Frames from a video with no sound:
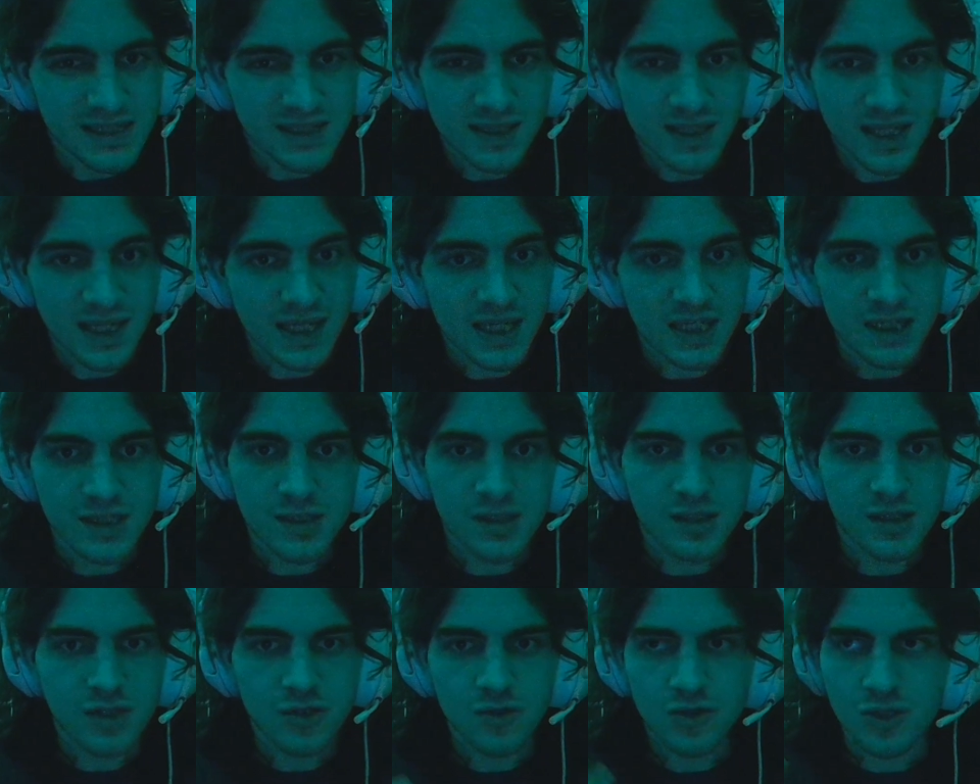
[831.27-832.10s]

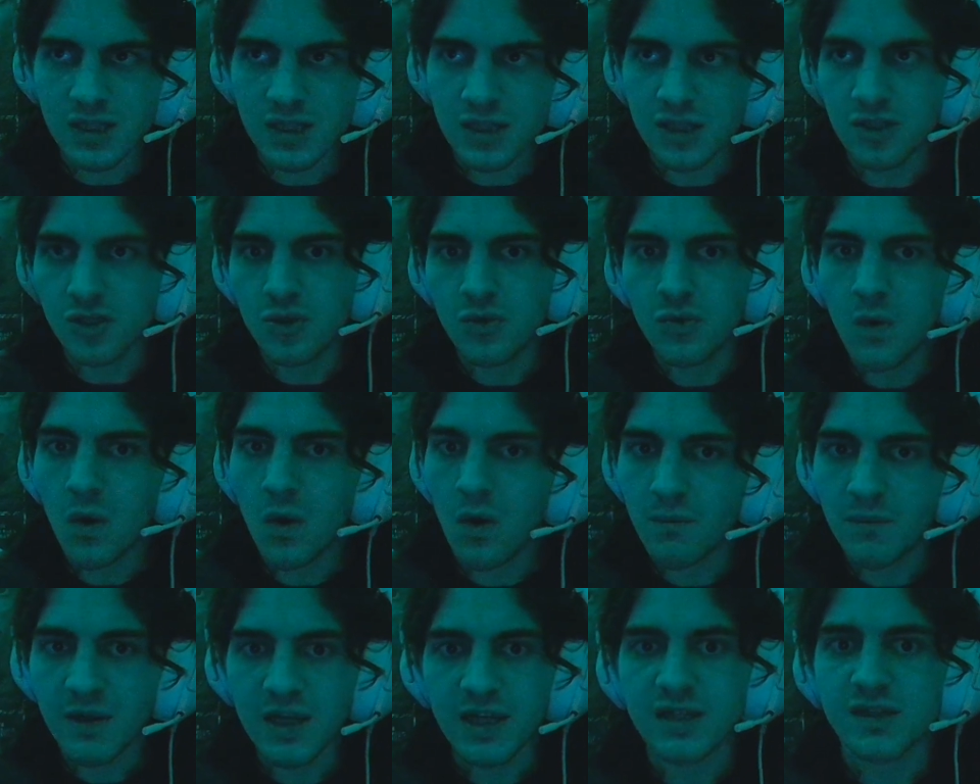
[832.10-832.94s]
There's like 2 whole
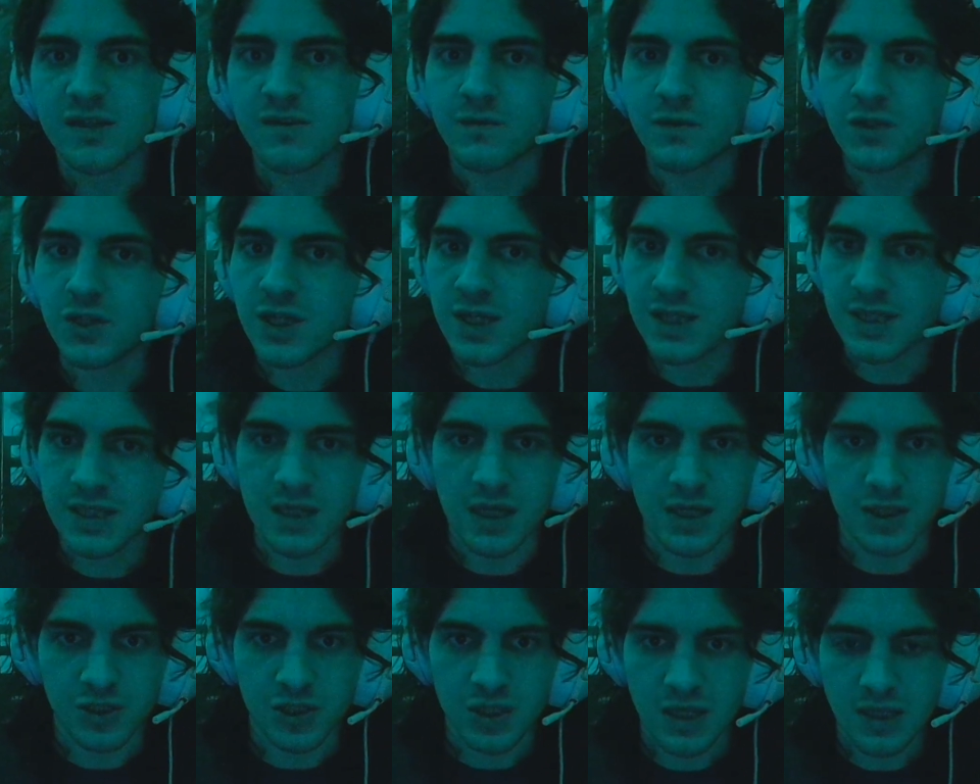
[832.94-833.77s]
minutes of just
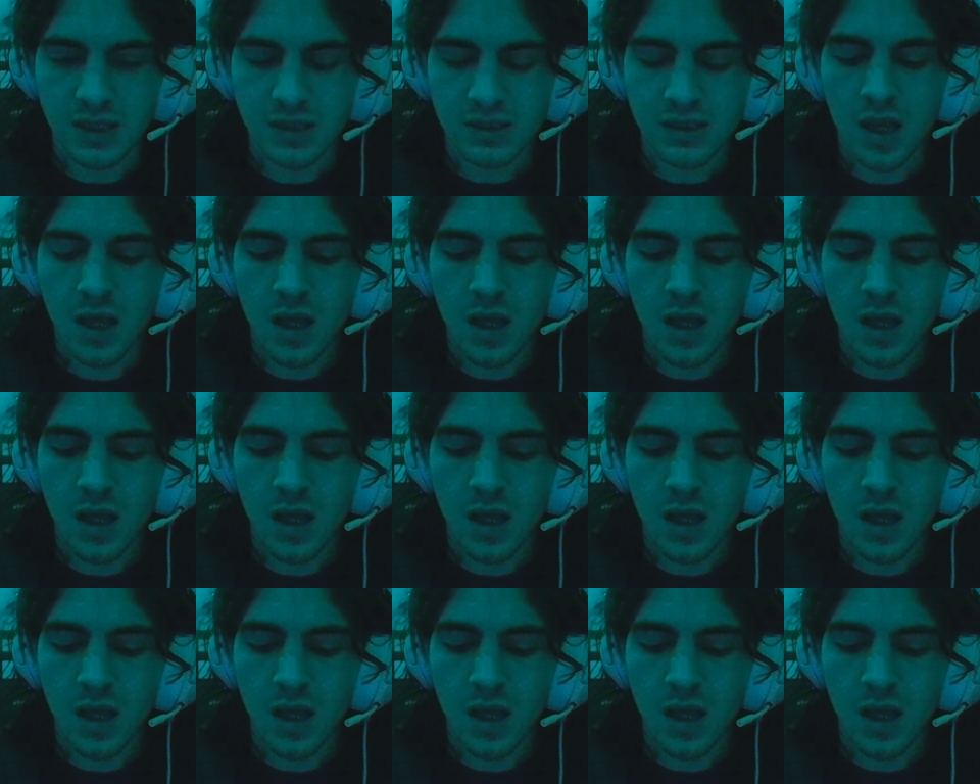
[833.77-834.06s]
nunchucks.